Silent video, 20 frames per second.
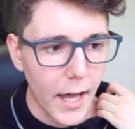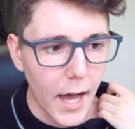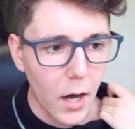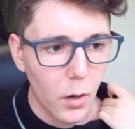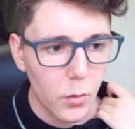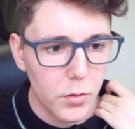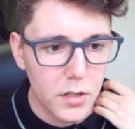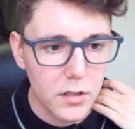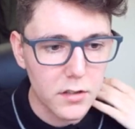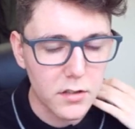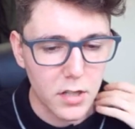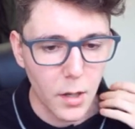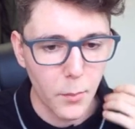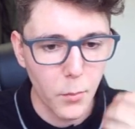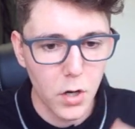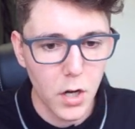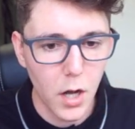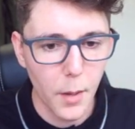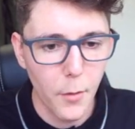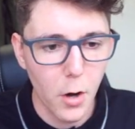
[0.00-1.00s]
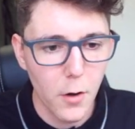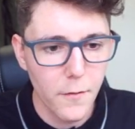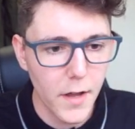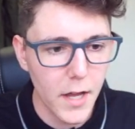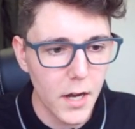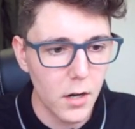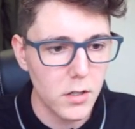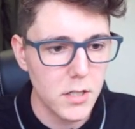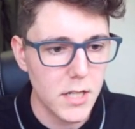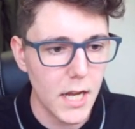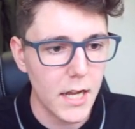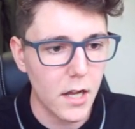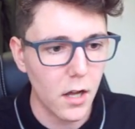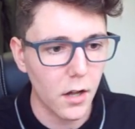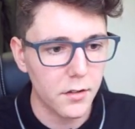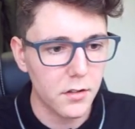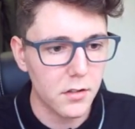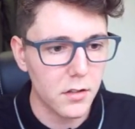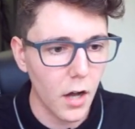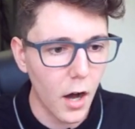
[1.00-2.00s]
How did someone come over here and take
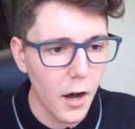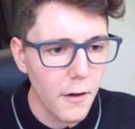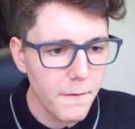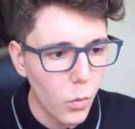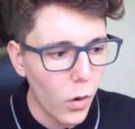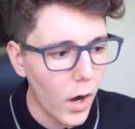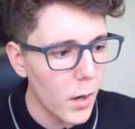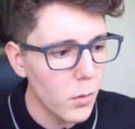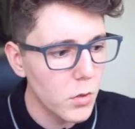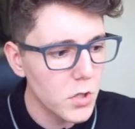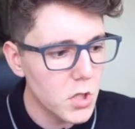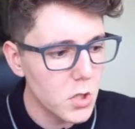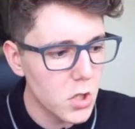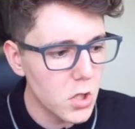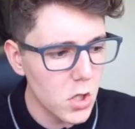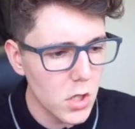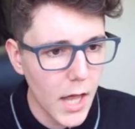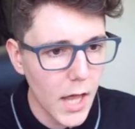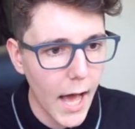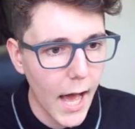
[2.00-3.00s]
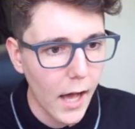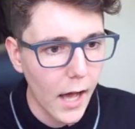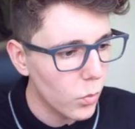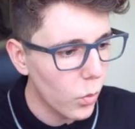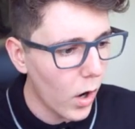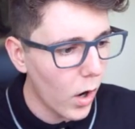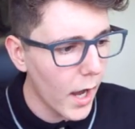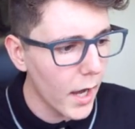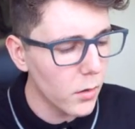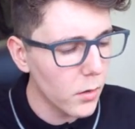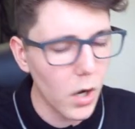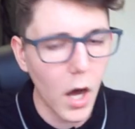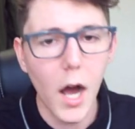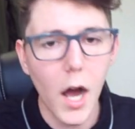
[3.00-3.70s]
our stuff? Why would you do that? Why?